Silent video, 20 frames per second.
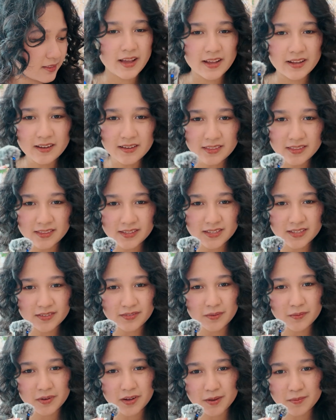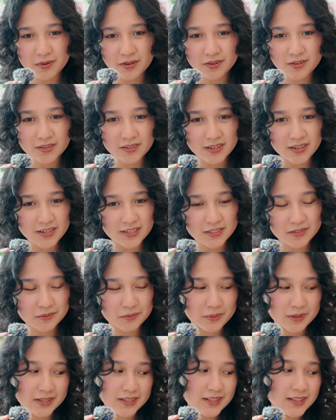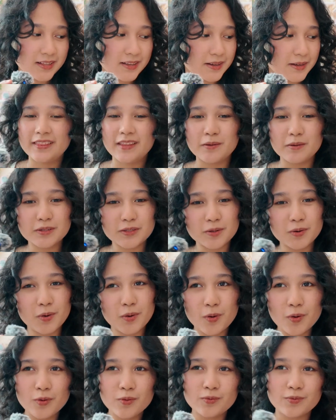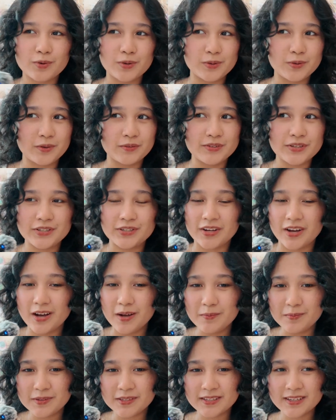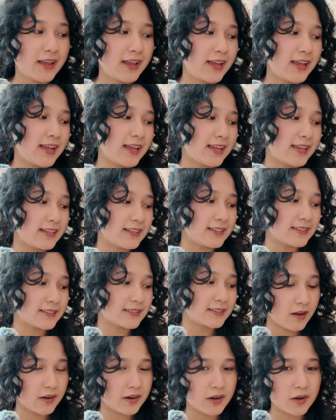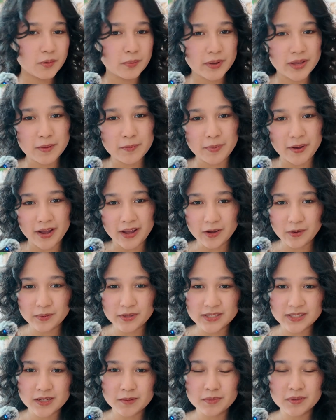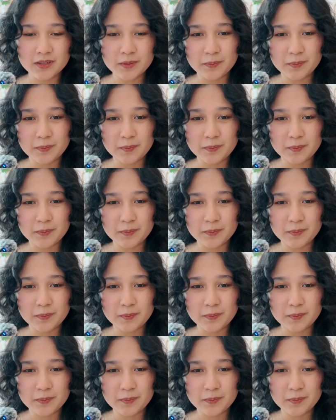I got this from Kamakura as well. There was a whole row of shops, and on our way back we stumbled